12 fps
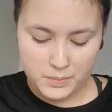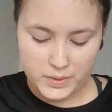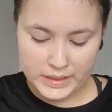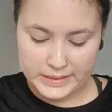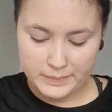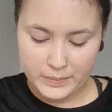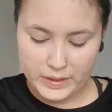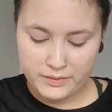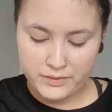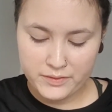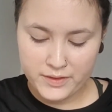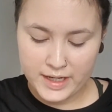But my
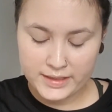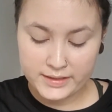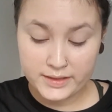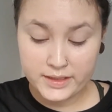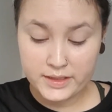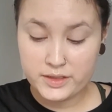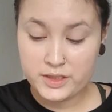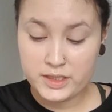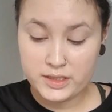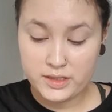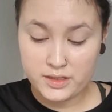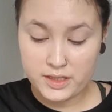friend, she
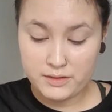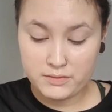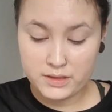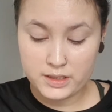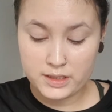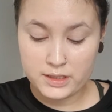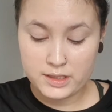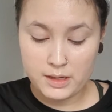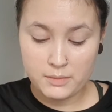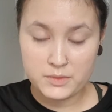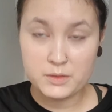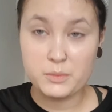does have an
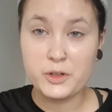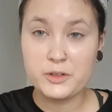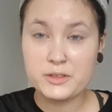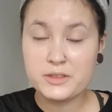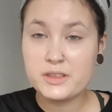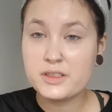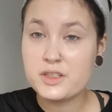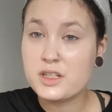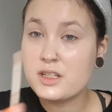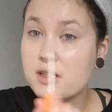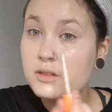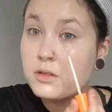exam tomorrow and
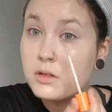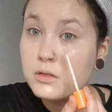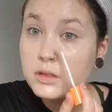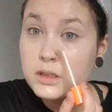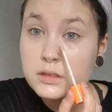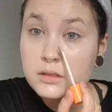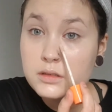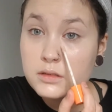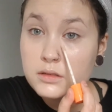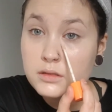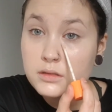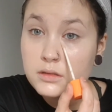she's still going.
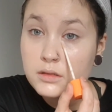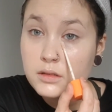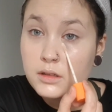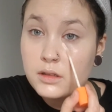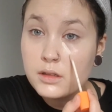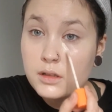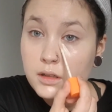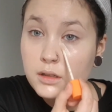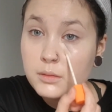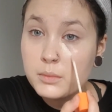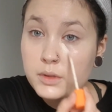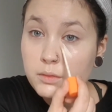
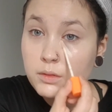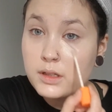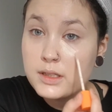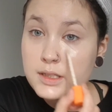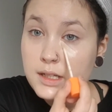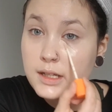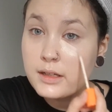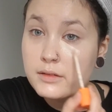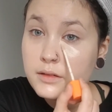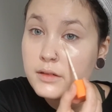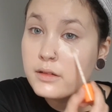But what is life?